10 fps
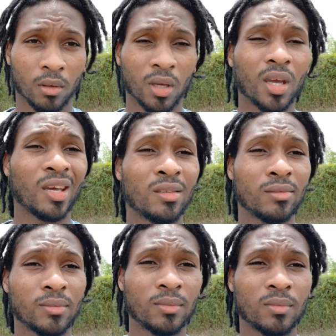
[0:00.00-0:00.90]
You get it?
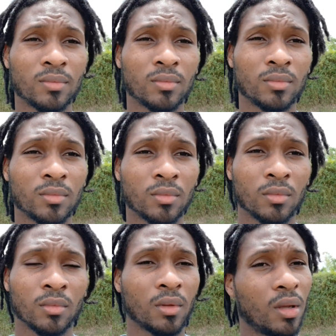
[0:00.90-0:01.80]

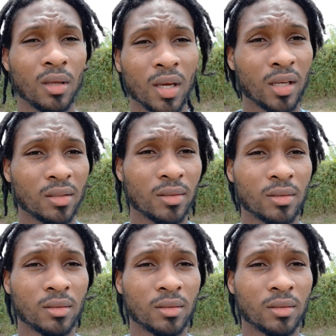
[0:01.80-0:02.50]
You ain't get it?